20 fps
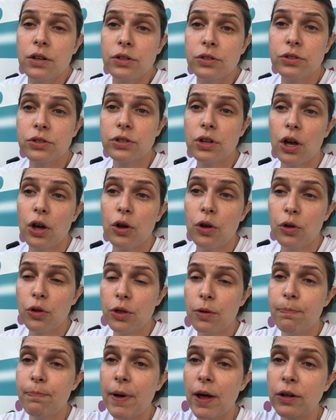so
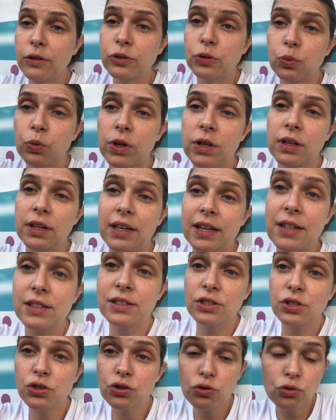the belts wouldn't get
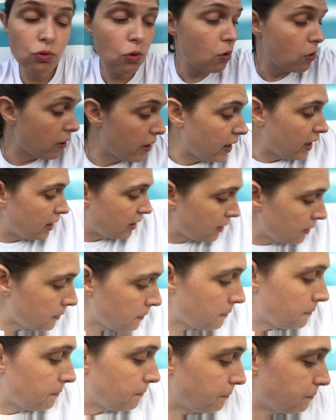destroyed.
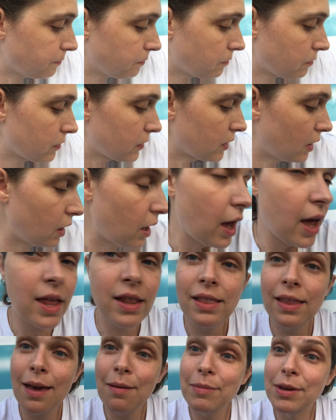
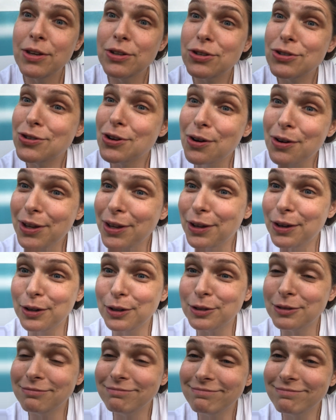And let me show
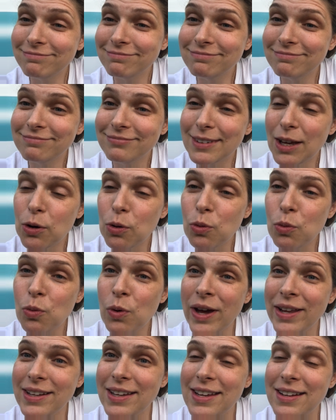you
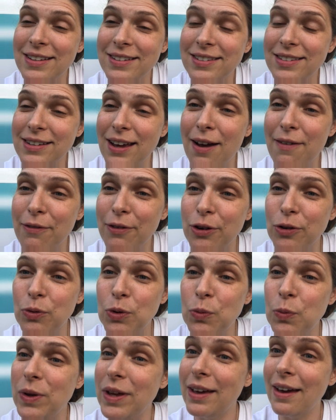what he discovered
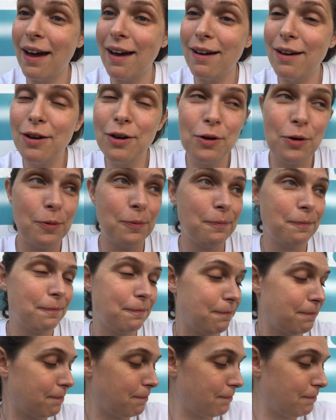when we got home.